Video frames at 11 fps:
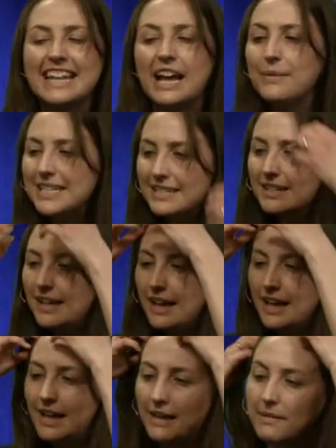Now we,
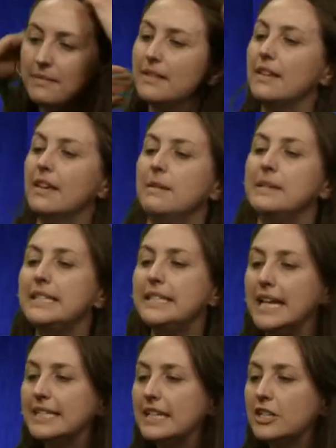uh, Miss
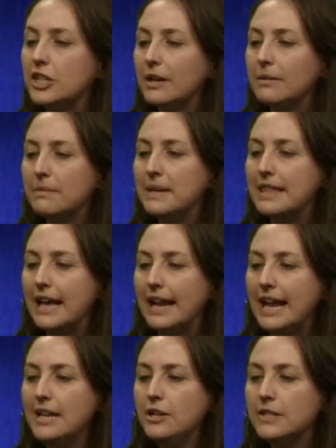Stacy shared with me that
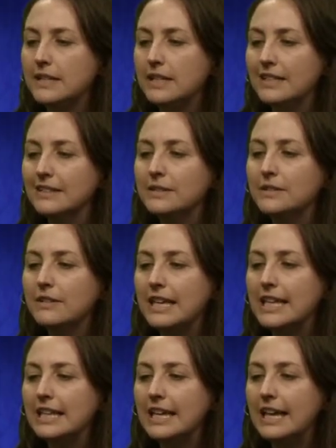Anderson, Luke,
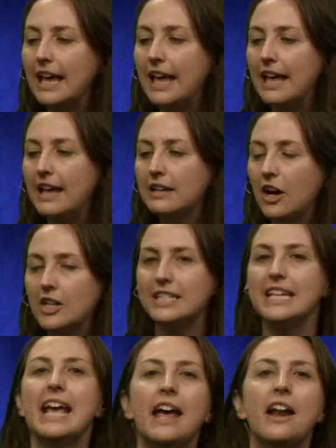Keeley, and
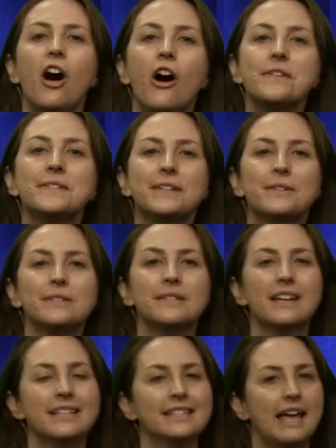Kartik had also
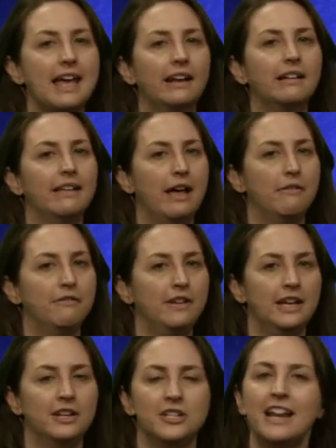said
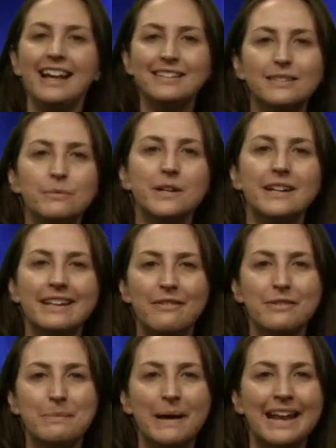clownfish. Nice work,
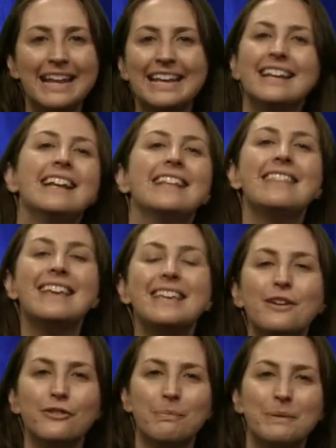everybody. Thank
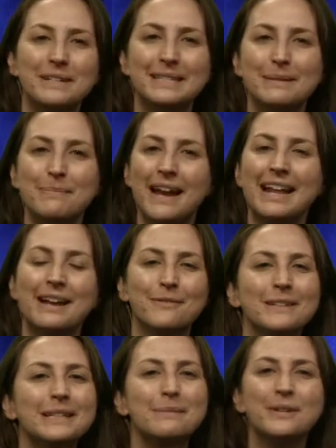you for participating. I
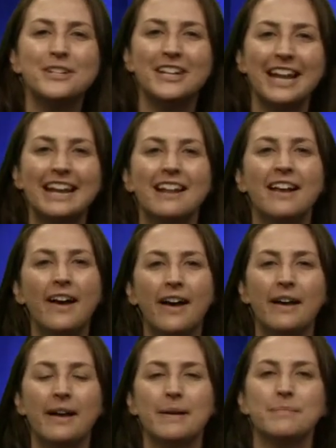really appreciate
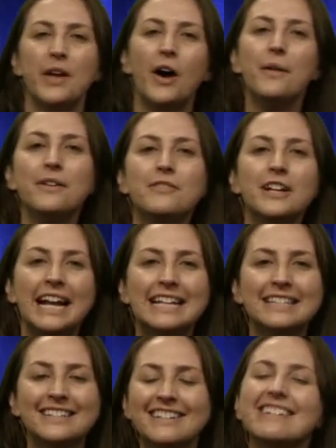um, all of your
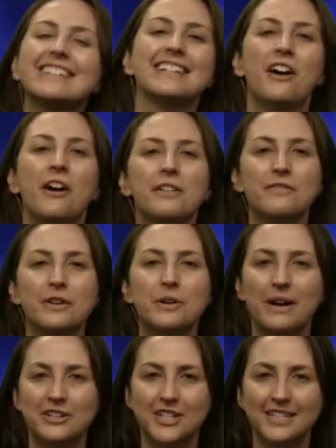answers and all of your
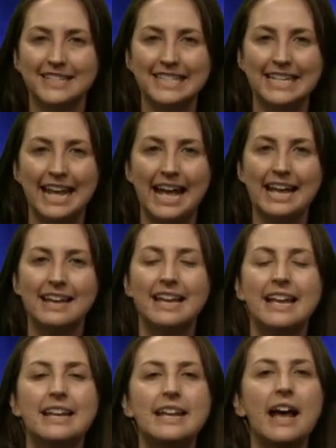questions today.
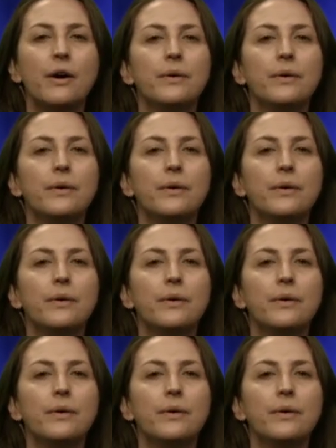Now,